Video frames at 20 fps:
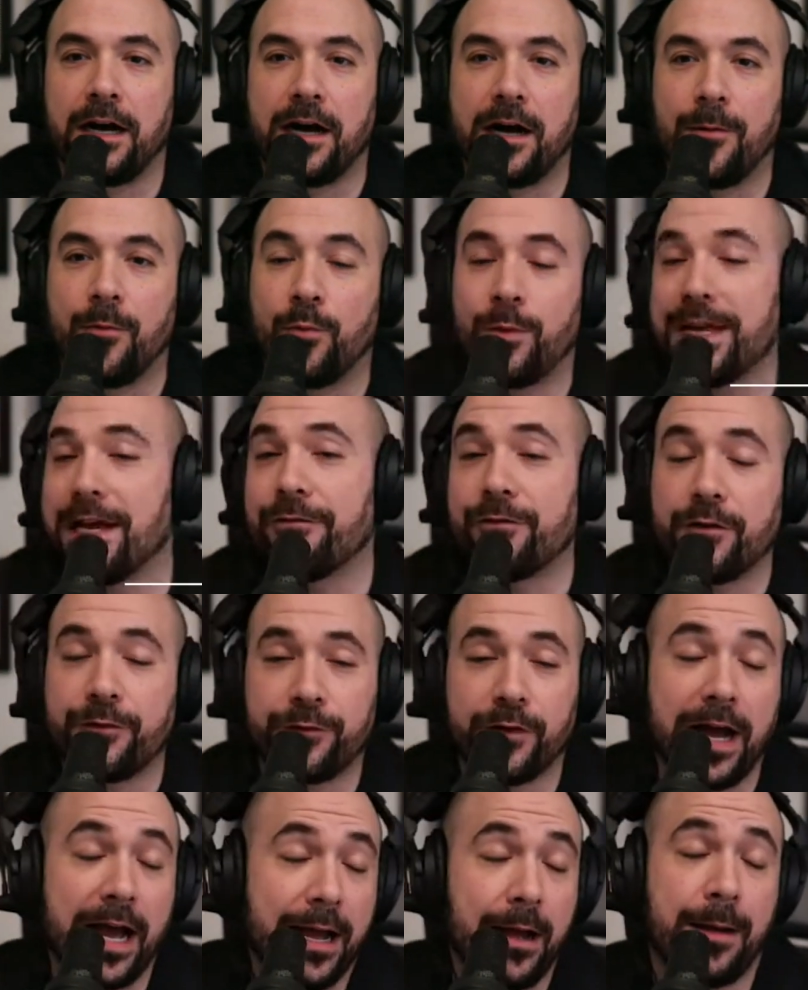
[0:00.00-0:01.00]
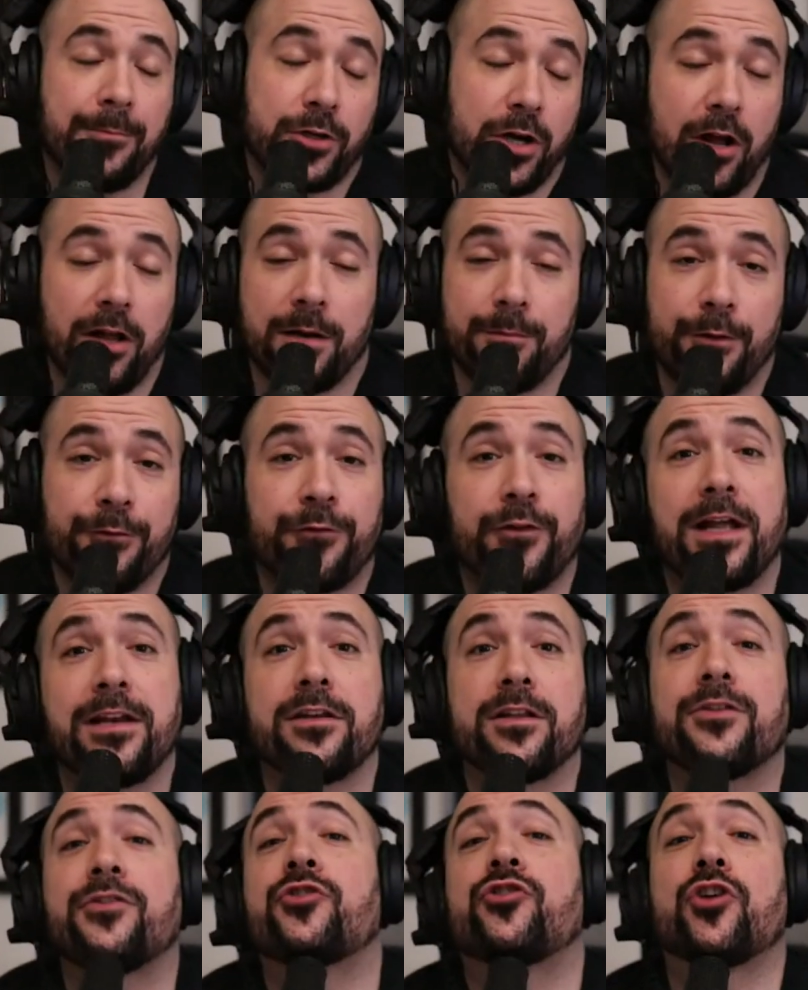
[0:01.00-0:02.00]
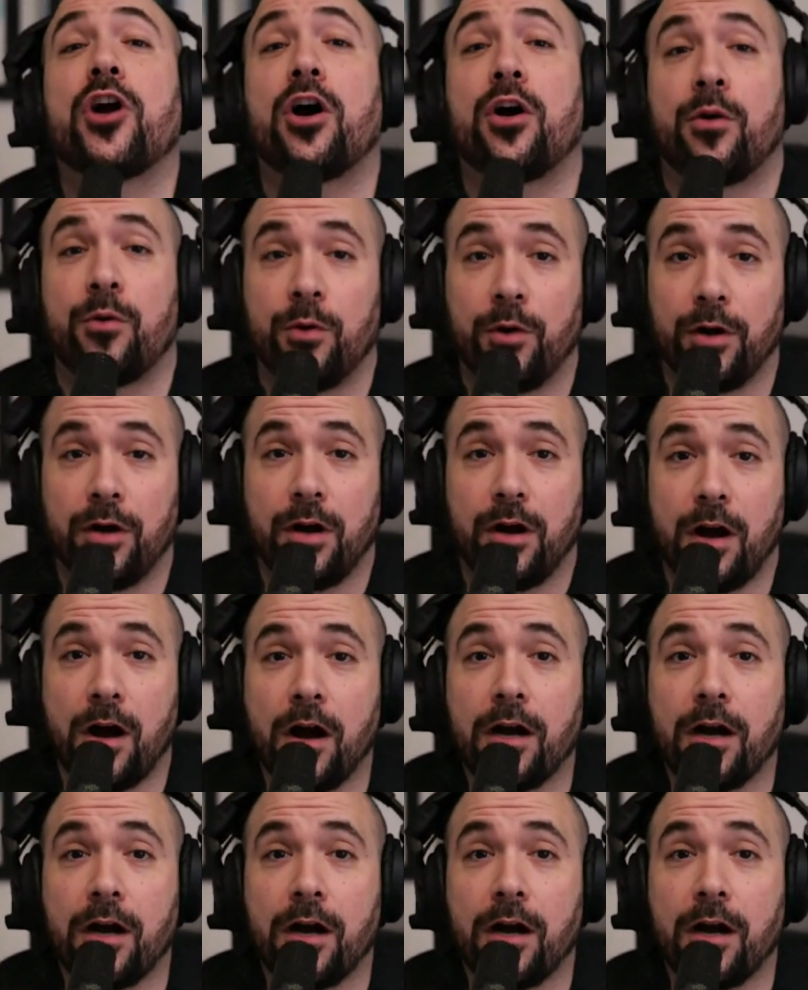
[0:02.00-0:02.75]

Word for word: Um, we have a, I'm calling him a friend of the show.